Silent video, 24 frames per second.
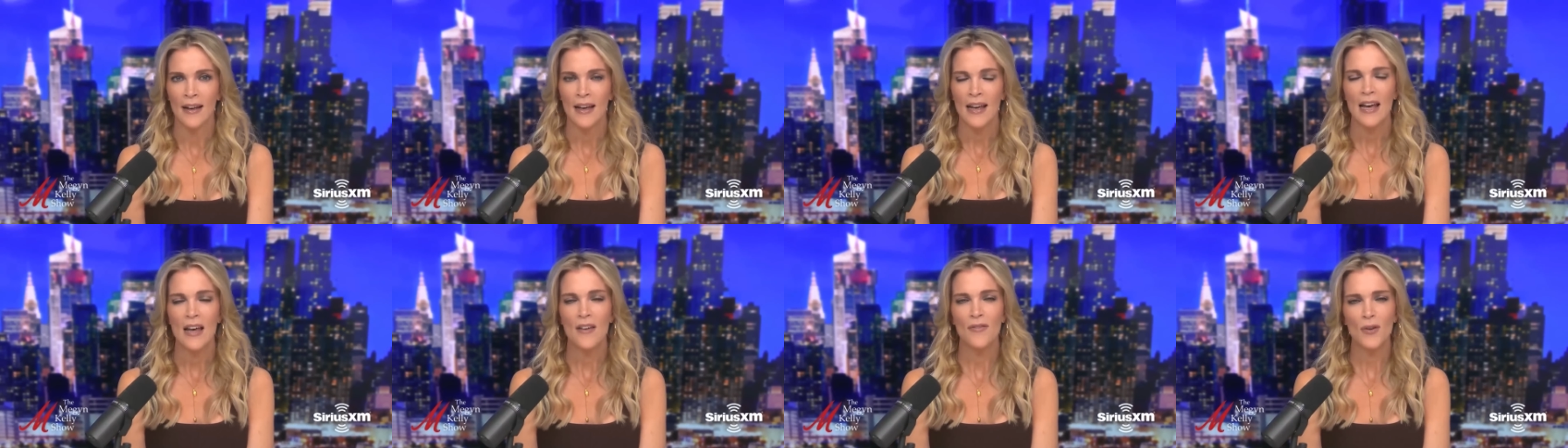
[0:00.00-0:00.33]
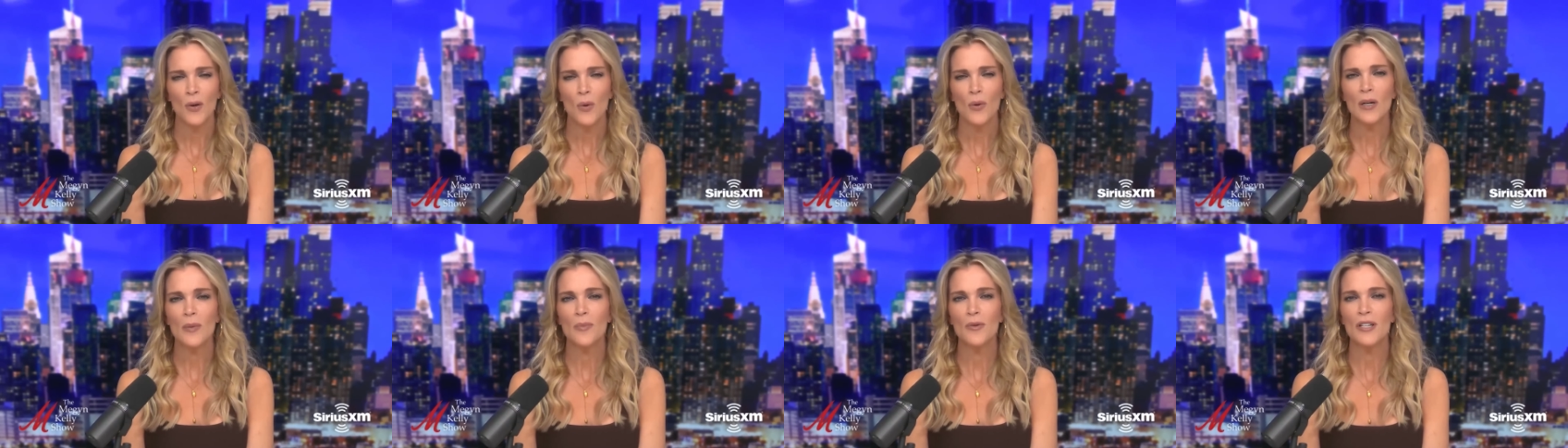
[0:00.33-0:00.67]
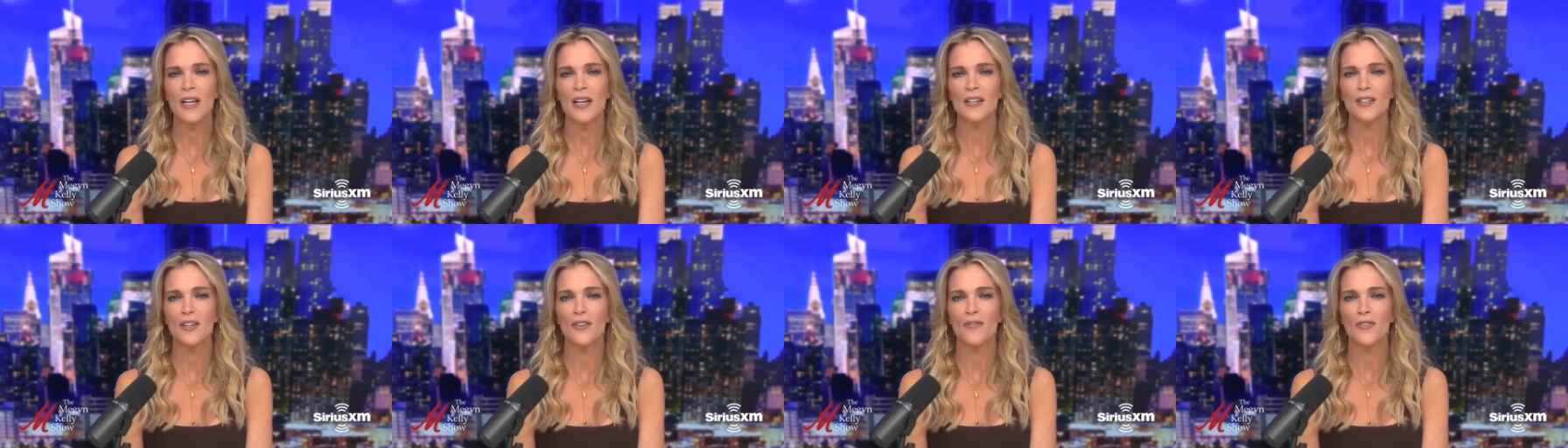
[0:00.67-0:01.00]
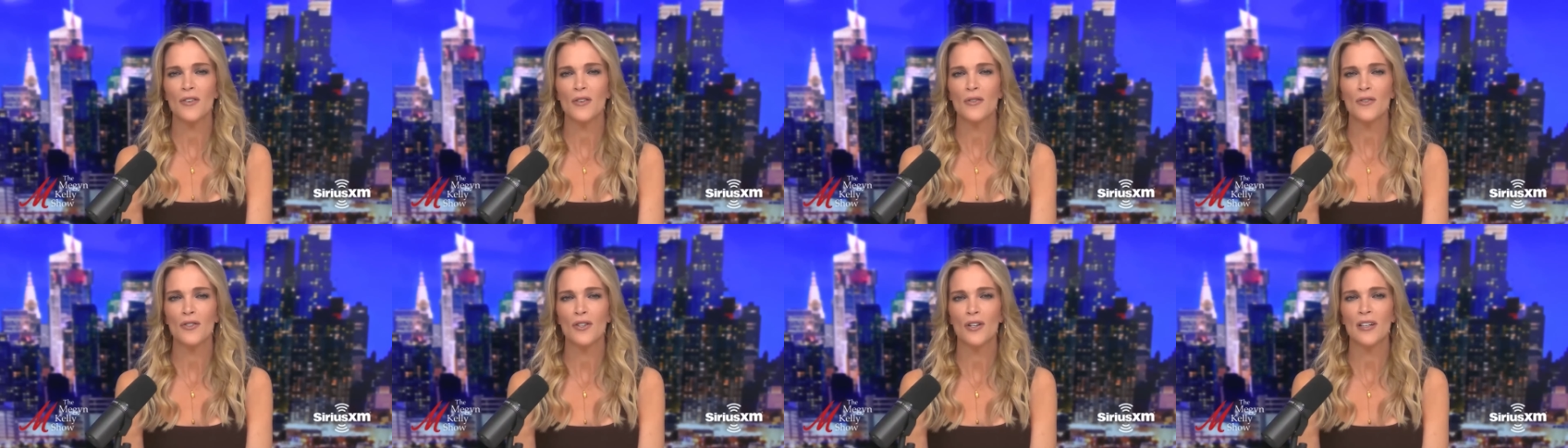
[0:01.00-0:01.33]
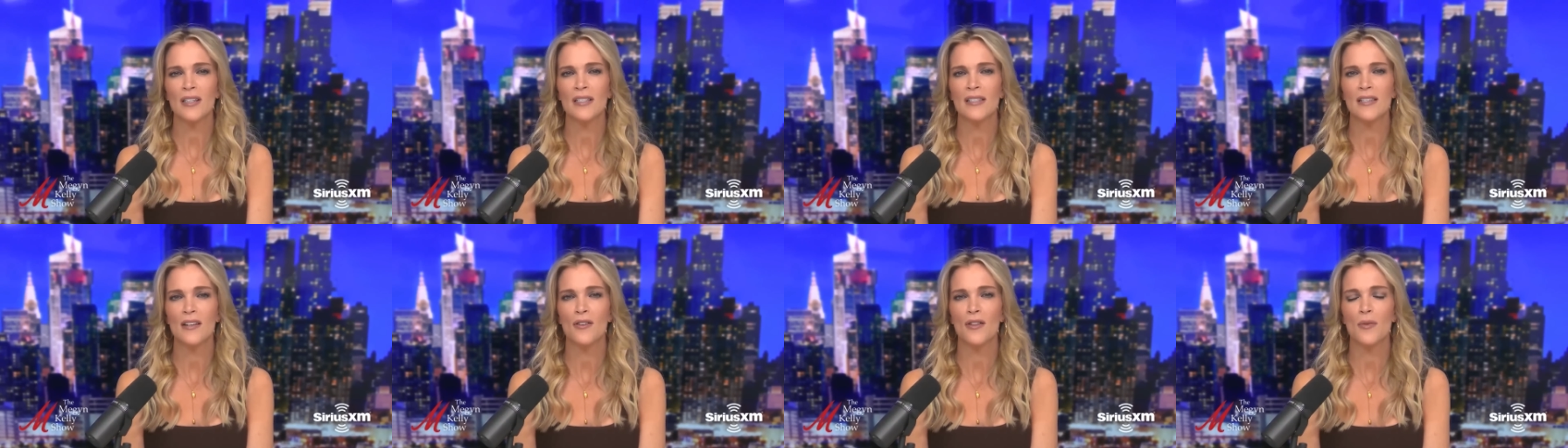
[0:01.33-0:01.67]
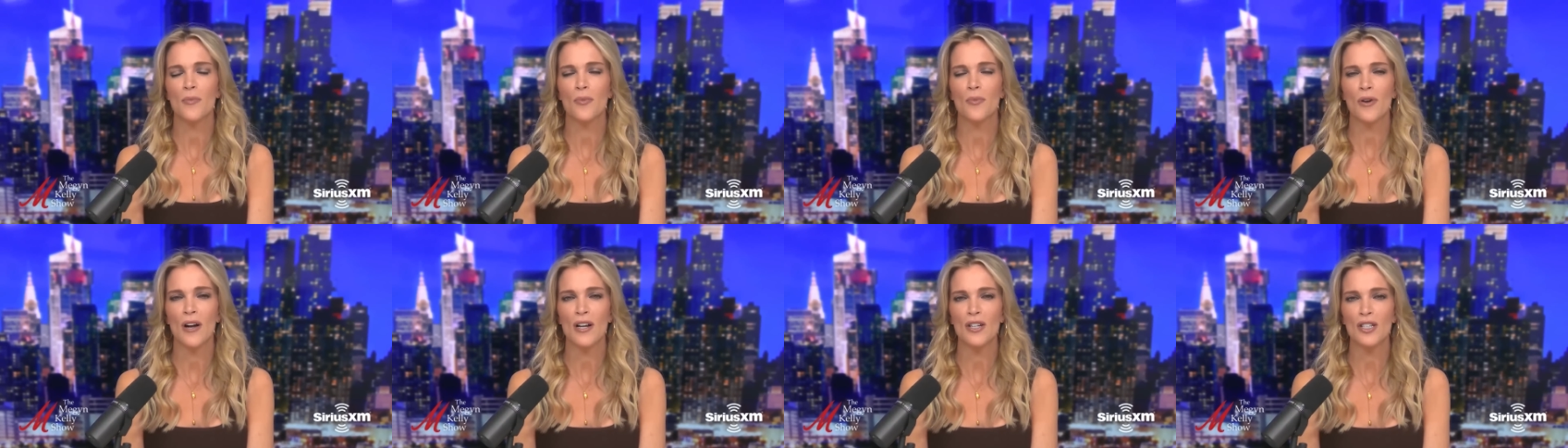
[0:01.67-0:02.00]
If you want to protect your future, consider the
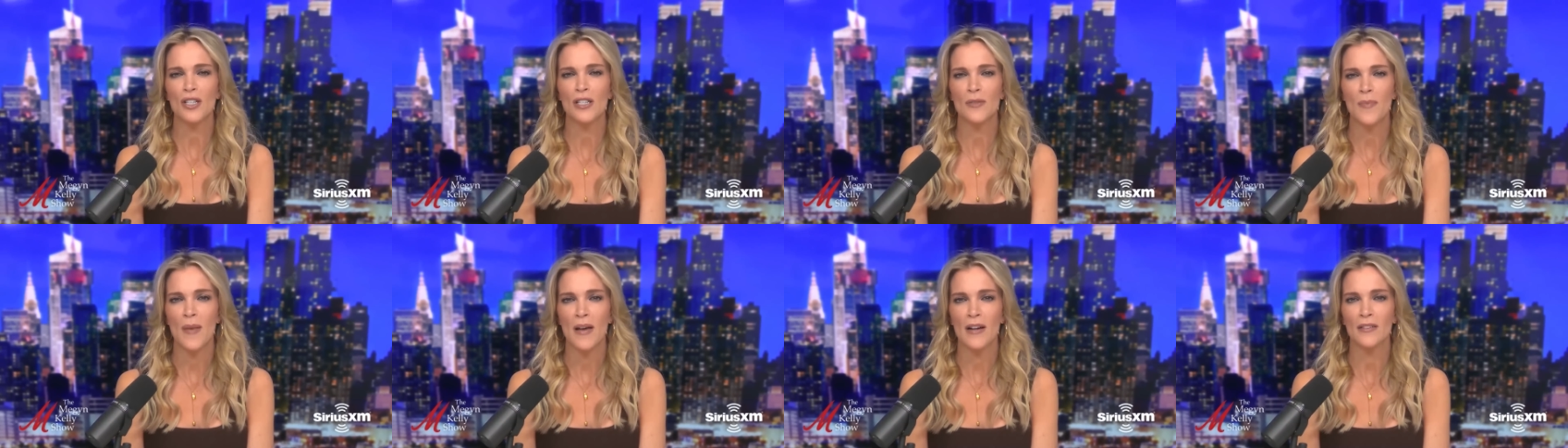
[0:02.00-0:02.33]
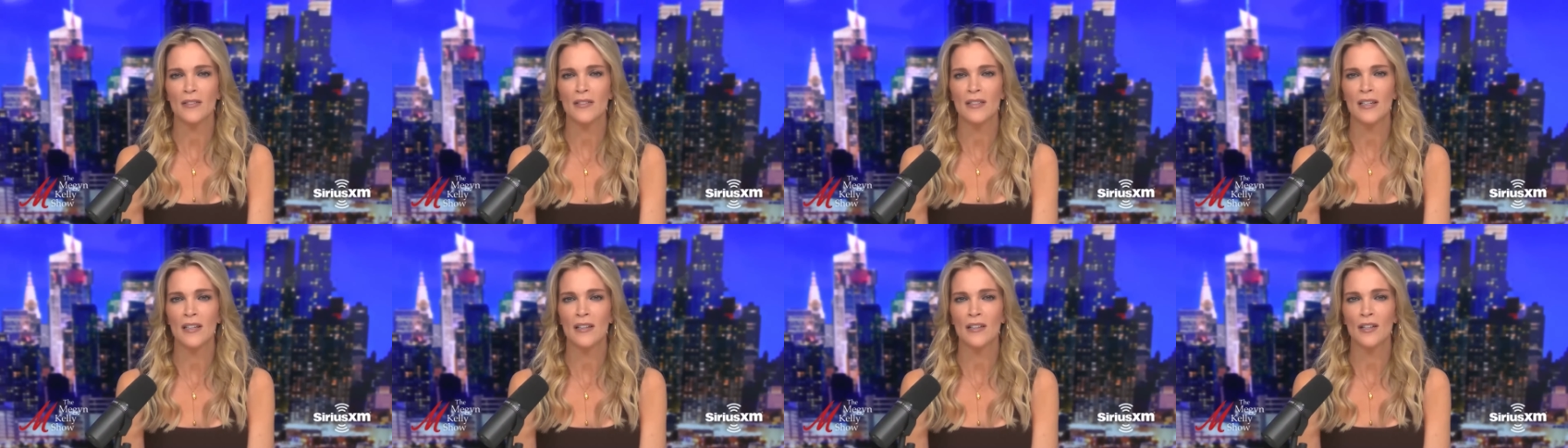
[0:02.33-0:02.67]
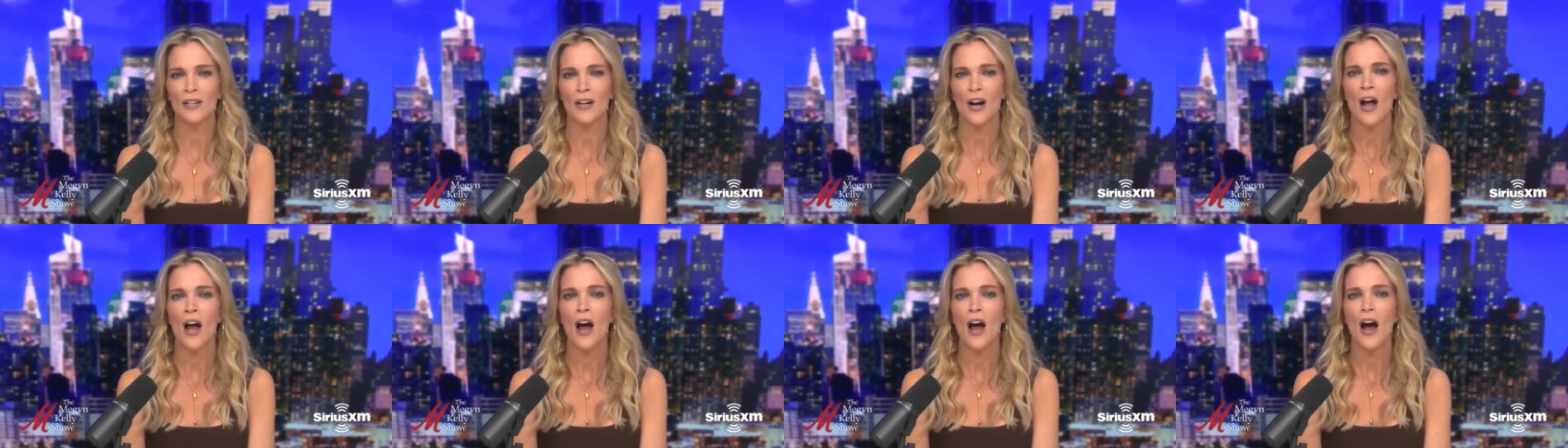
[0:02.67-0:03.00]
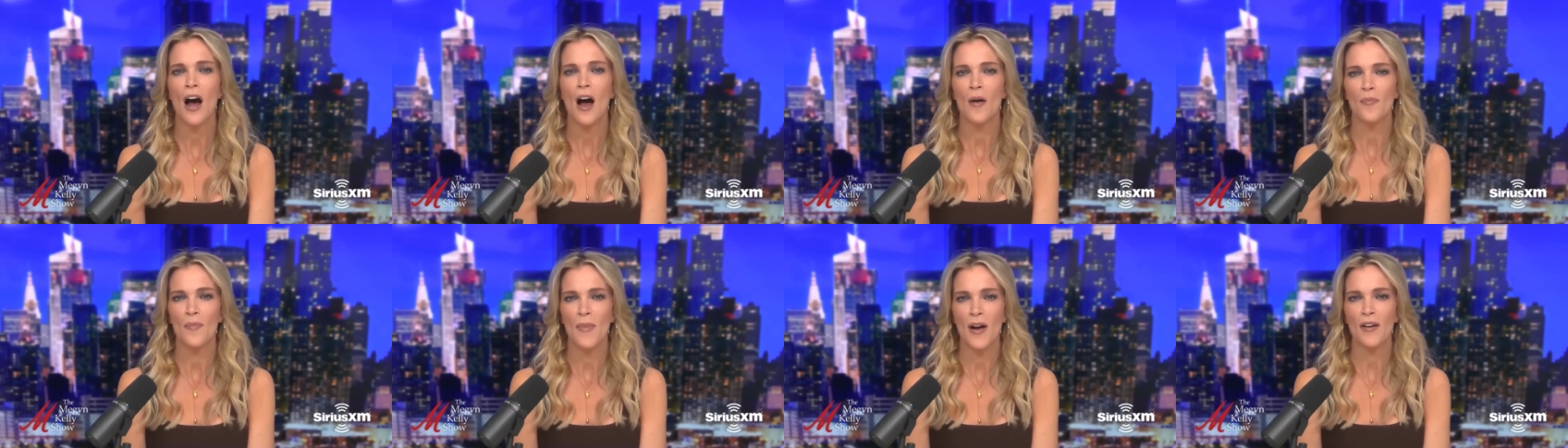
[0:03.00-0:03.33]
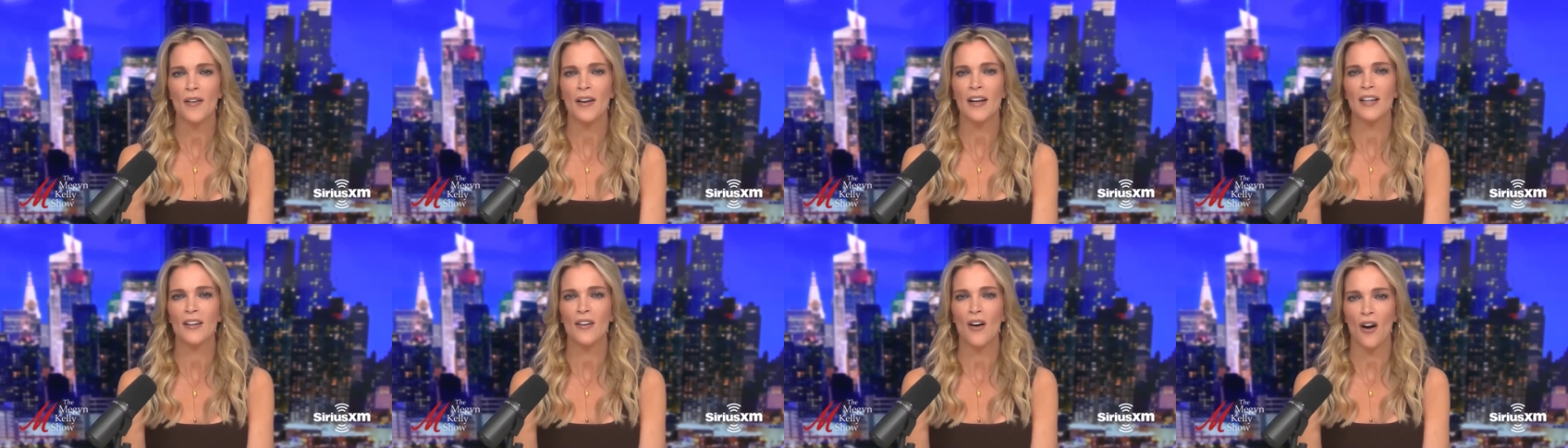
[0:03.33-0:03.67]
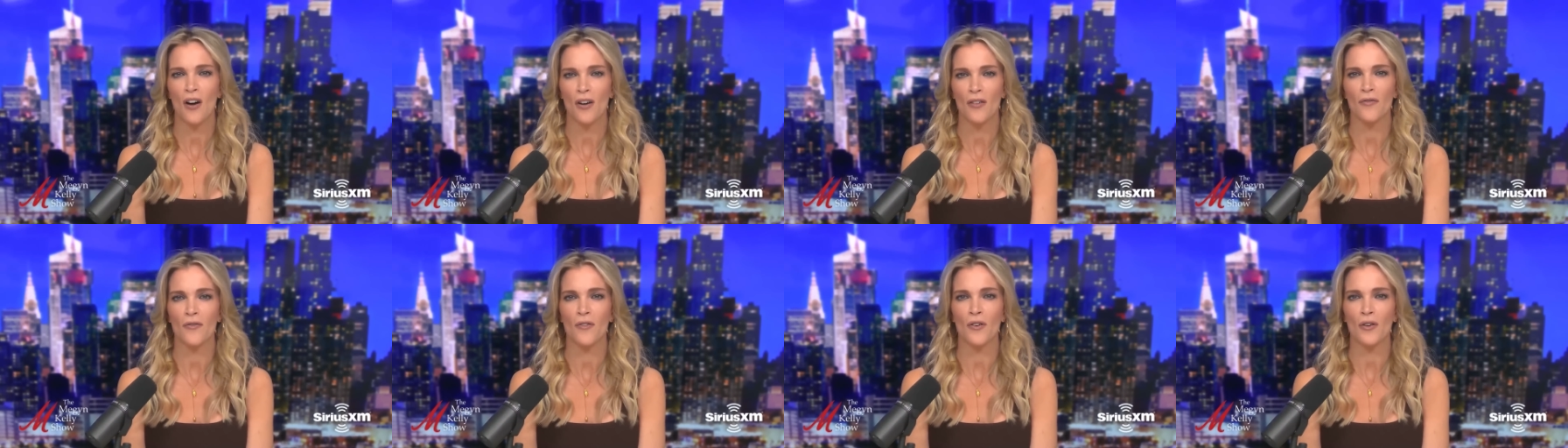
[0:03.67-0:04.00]
precious metal dealer American
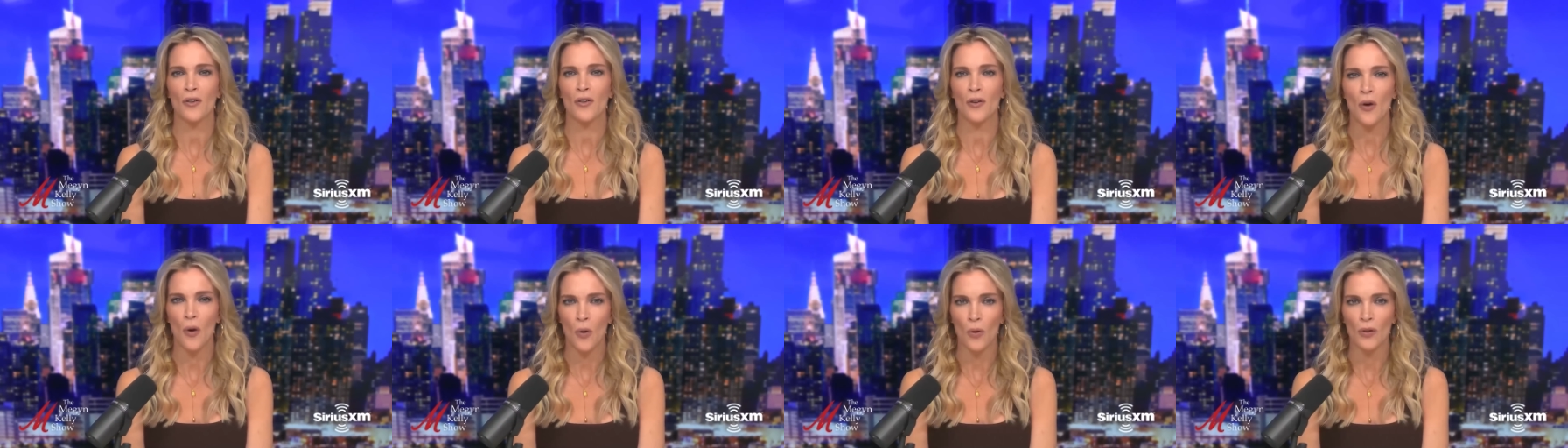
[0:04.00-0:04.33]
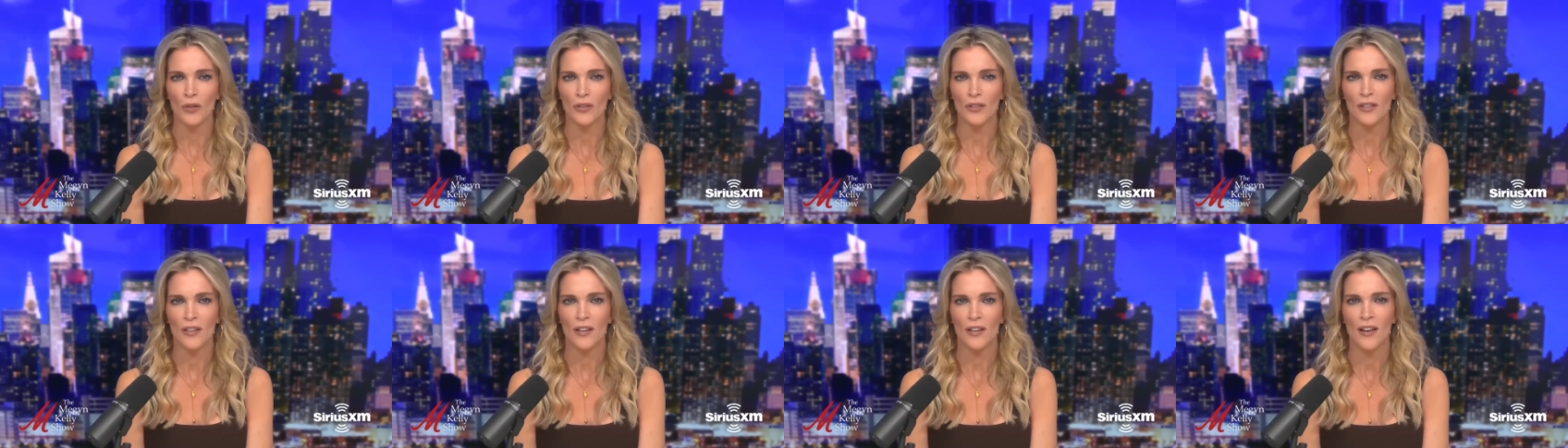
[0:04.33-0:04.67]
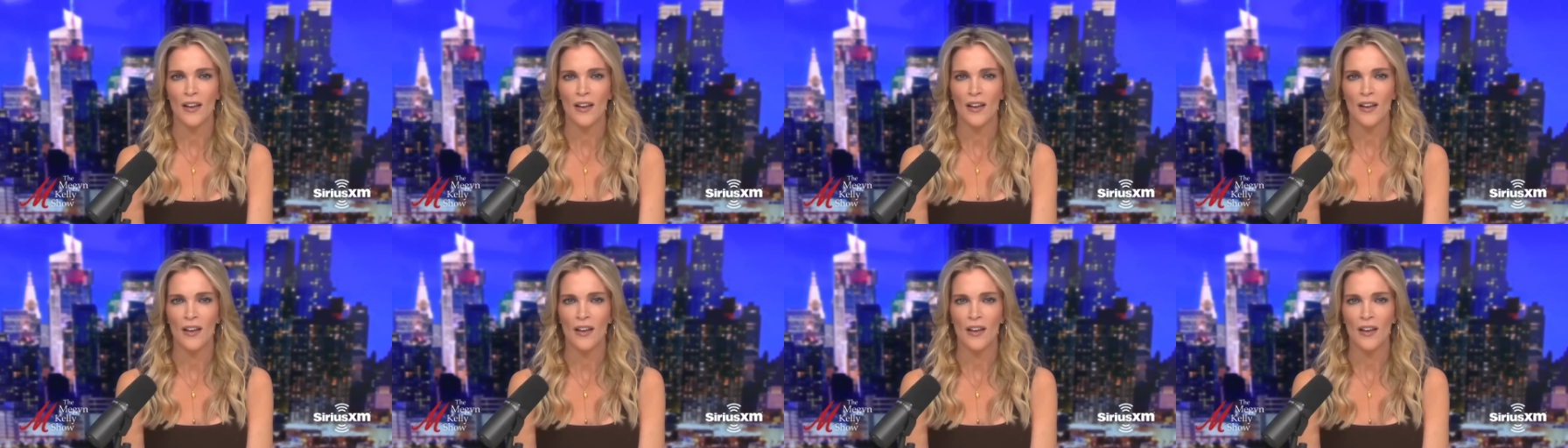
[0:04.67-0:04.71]
Hartford Gold.